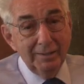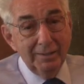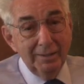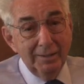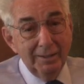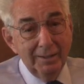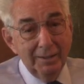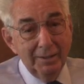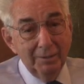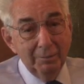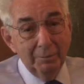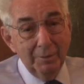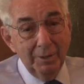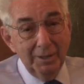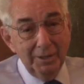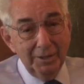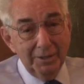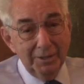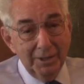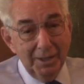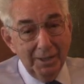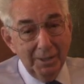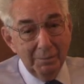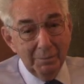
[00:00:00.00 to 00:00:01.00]
And many
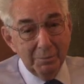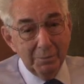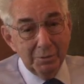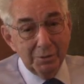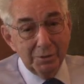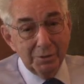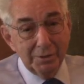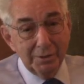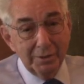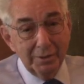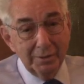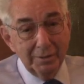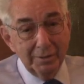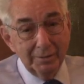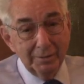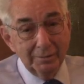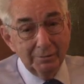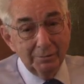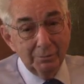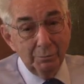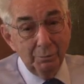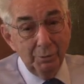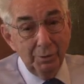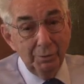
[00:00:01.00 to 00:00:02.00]
times
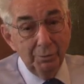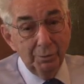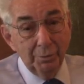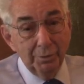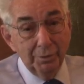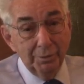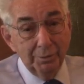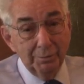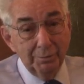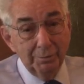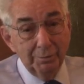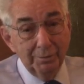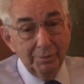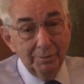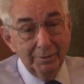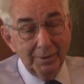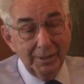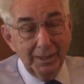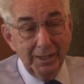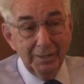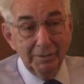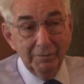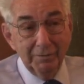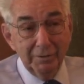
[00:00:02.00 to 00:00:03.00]
we were
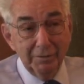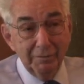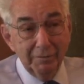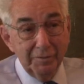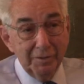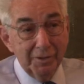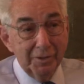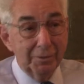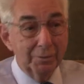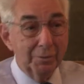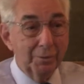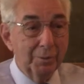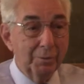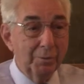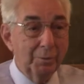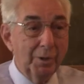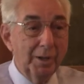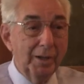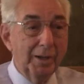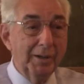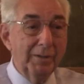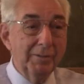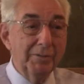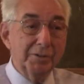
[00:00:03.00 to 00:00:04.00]
kind of unfair to our
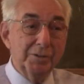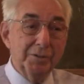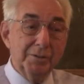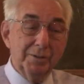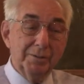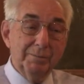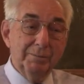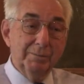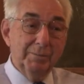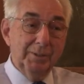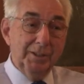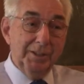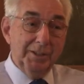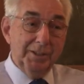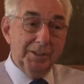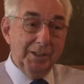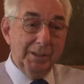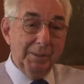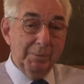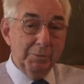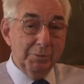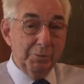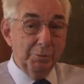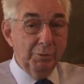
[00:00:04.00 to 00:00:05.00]
wives. Many
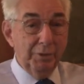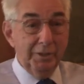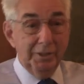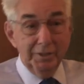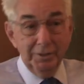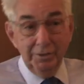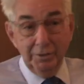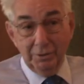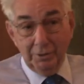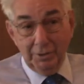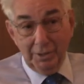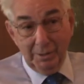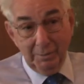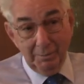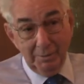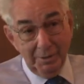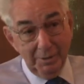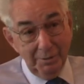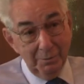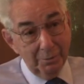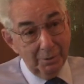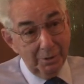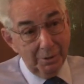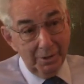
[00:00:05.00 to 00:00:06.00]
times we didn't know how
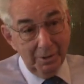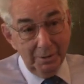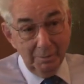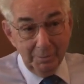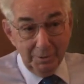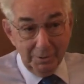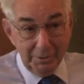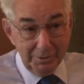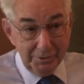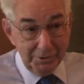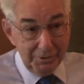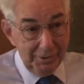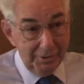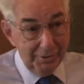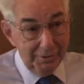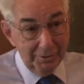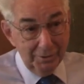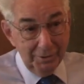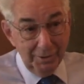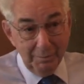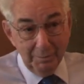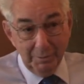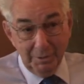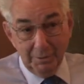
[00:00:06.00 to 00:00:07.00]
many were coming. She didn't know
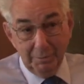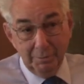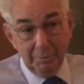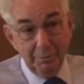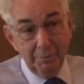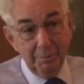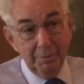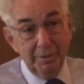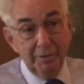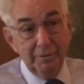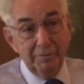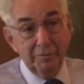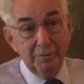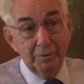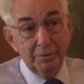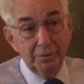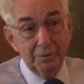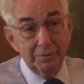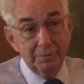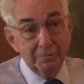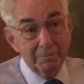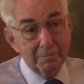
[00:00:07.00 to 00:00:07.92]
how many to prepare for.